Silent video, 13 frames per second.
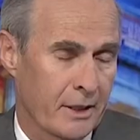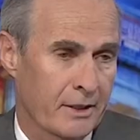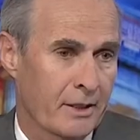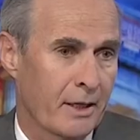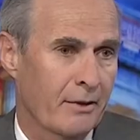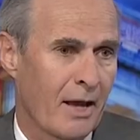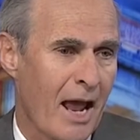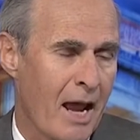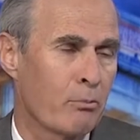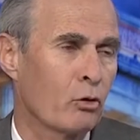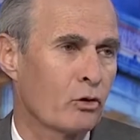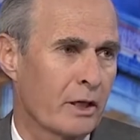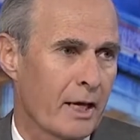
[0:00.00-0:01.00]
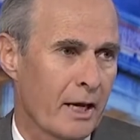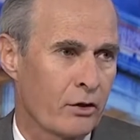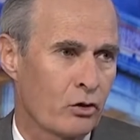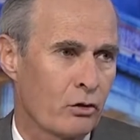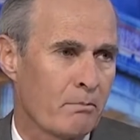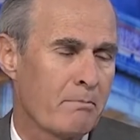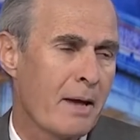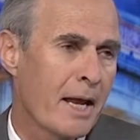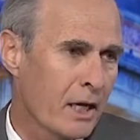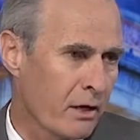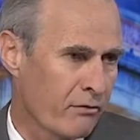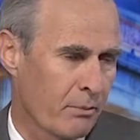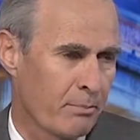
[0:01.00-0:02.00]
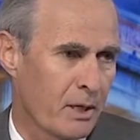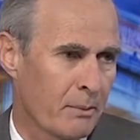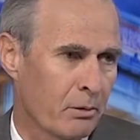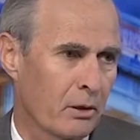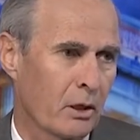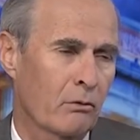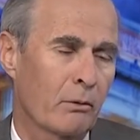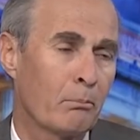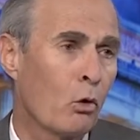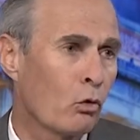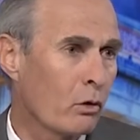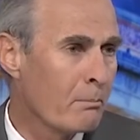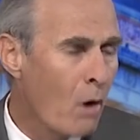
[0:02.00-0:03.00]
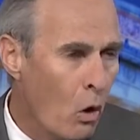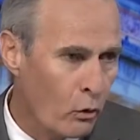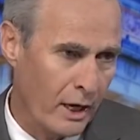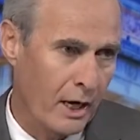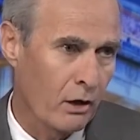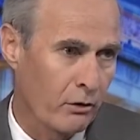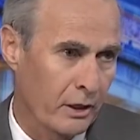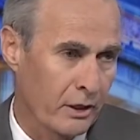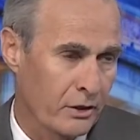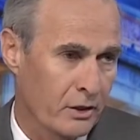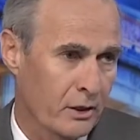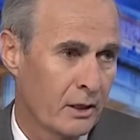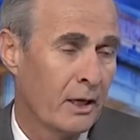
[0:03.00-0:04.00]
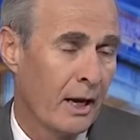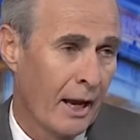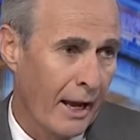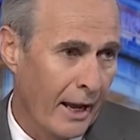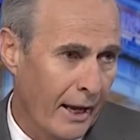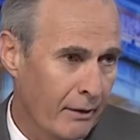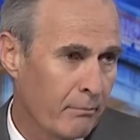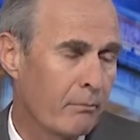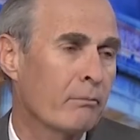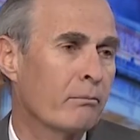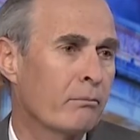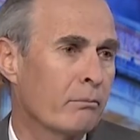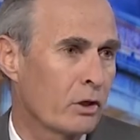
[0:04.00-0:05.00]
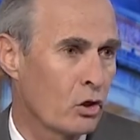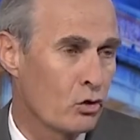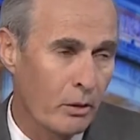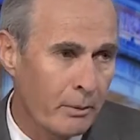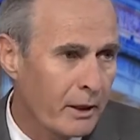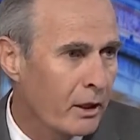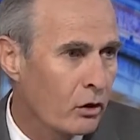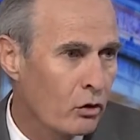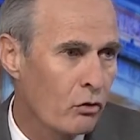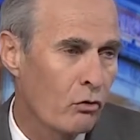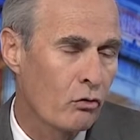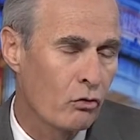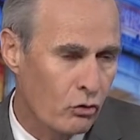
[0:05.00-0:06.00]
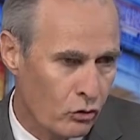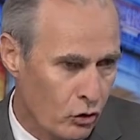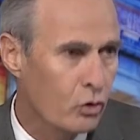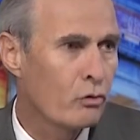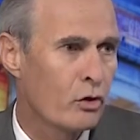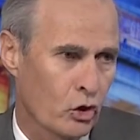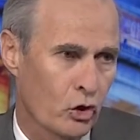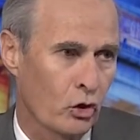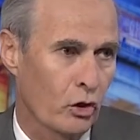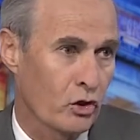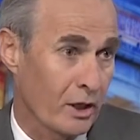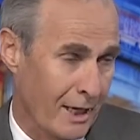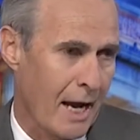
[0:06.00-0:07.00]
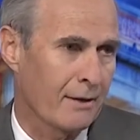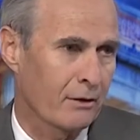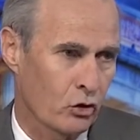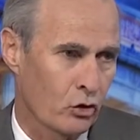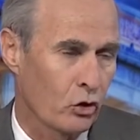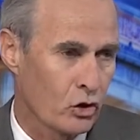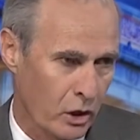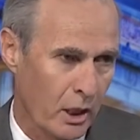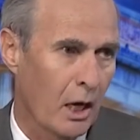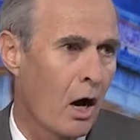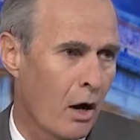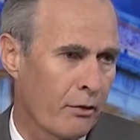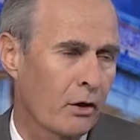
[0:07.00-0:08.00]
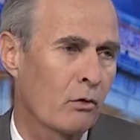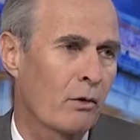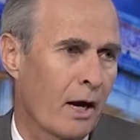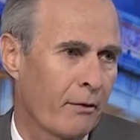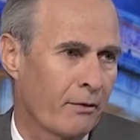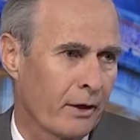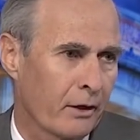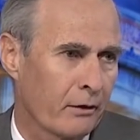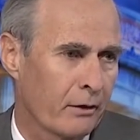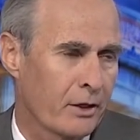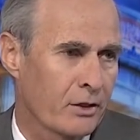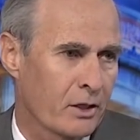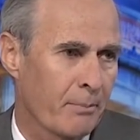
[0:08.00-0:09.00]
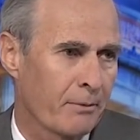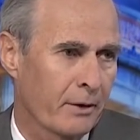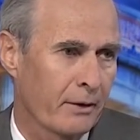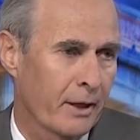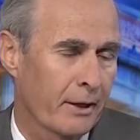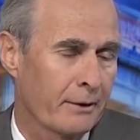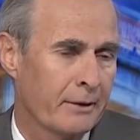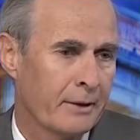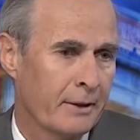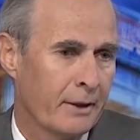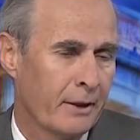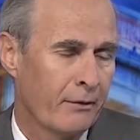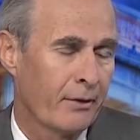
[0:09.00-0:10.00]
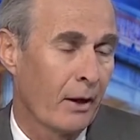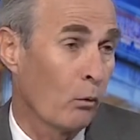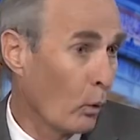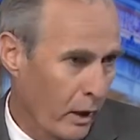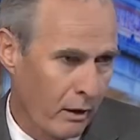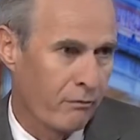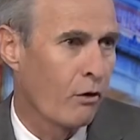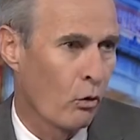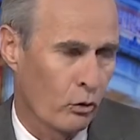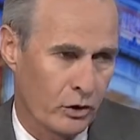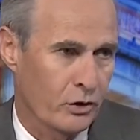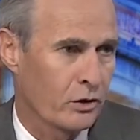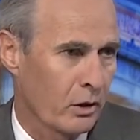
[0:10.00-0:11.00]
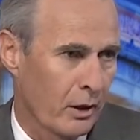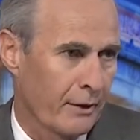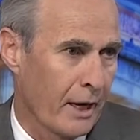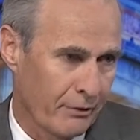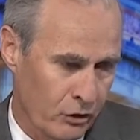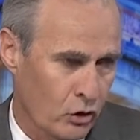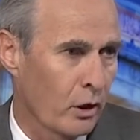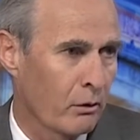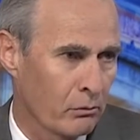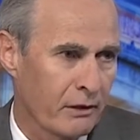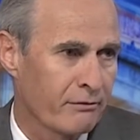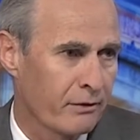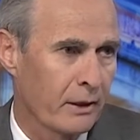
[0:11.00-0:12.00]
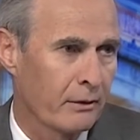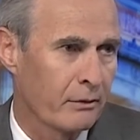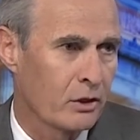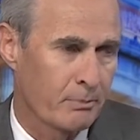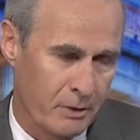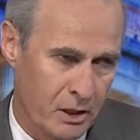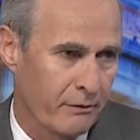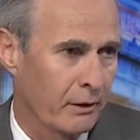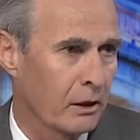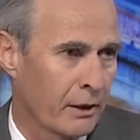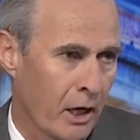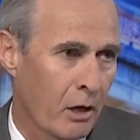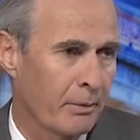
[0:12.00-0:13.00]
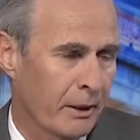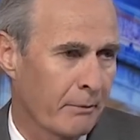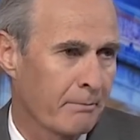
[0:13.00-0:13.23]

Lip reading: I said, able to get to many of the people that are in more remote areas, and contributing to the church, the Catholic Church on the ground there, is something that we are focused on at the Sudan Relief Fund specifically in helping.